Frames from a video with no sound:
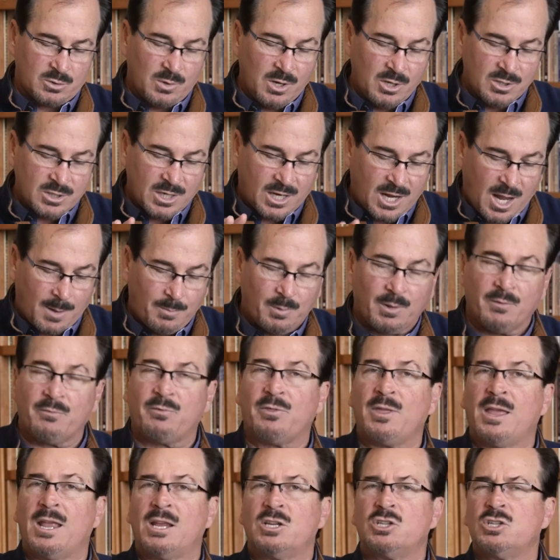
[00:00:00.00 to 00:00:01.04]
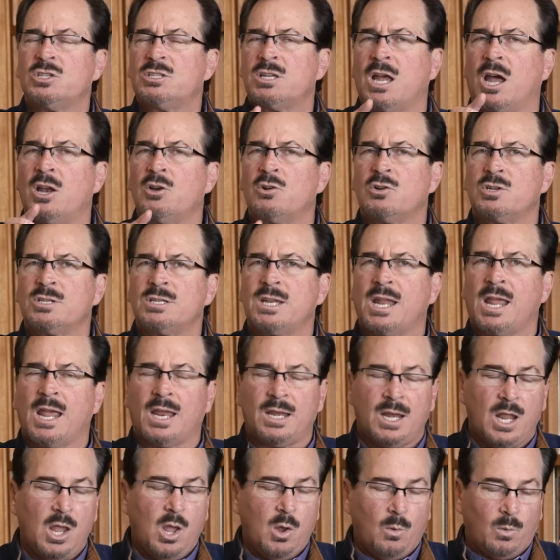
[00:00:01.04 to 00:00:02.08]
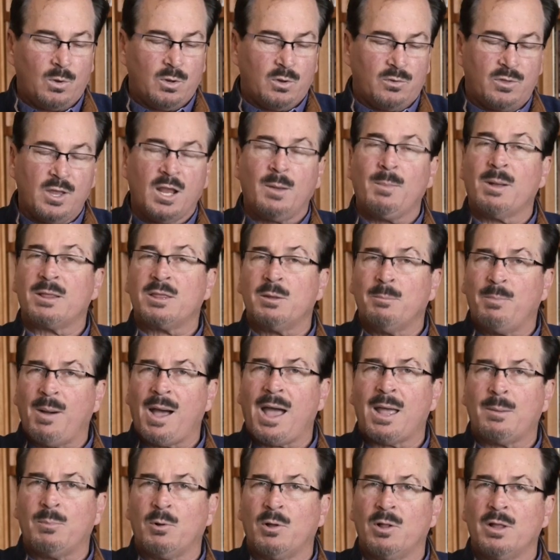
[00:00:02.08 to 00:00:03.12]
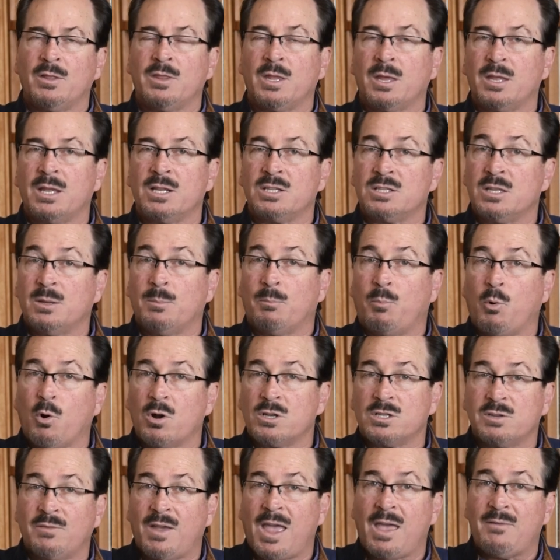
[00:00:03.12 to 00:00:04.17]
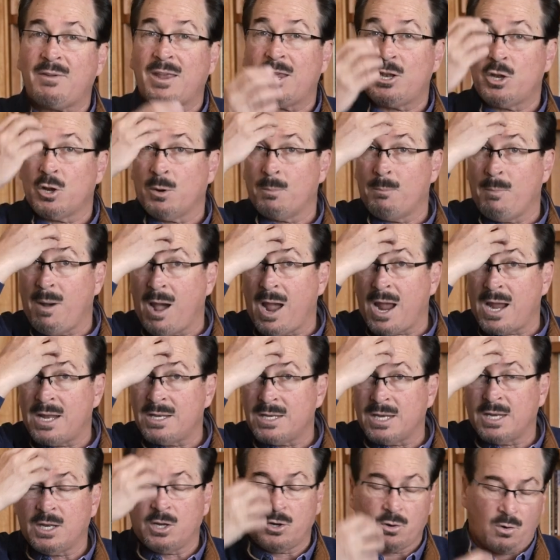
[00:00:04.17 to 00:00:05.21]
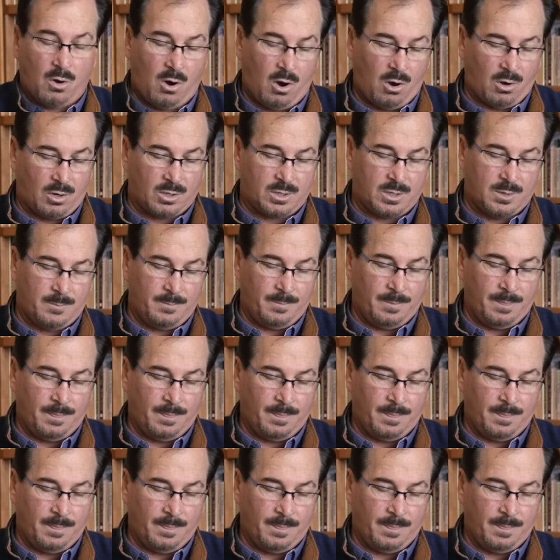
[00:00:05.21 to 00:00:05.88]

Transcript: So here's a couple of things just to understand when you think about the Bible and the, it's the importance of having it in your mind and in your heart.